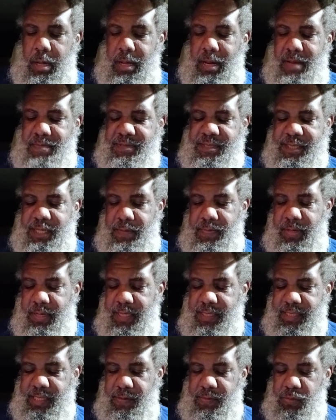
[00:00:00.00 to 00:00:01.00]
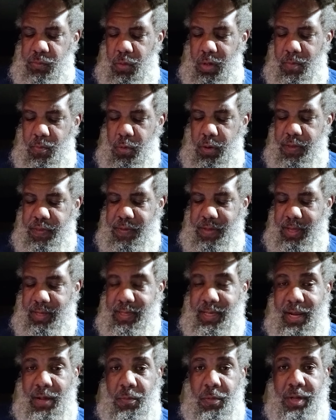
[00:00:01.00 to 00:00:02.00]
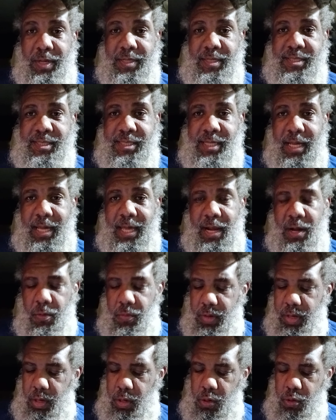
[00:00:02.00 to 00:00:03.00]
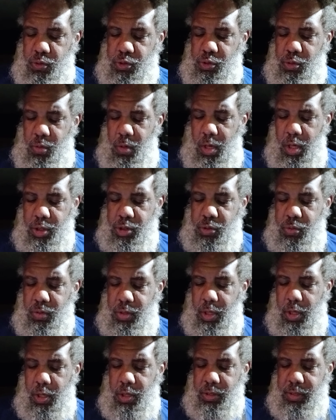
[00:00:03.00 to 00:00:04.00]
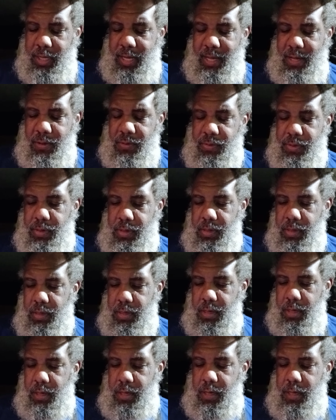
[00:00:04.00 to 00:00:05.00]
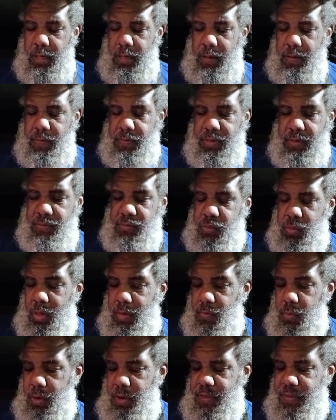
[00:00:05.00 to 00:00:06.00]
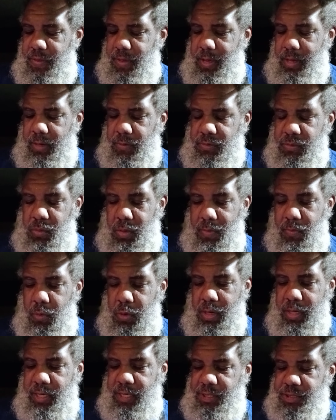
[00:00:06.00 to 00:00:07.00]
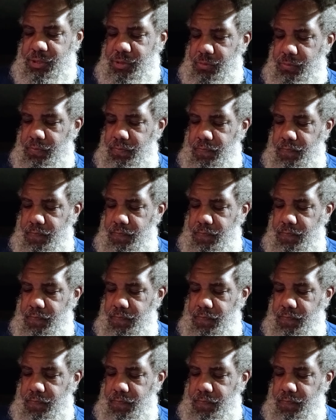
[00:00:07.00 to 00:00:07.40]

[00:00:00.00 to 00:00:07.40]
let me see, because there was one more thing that I wanted to say. I don't want to hold you all too long now. There was one more thing. There was one more issue.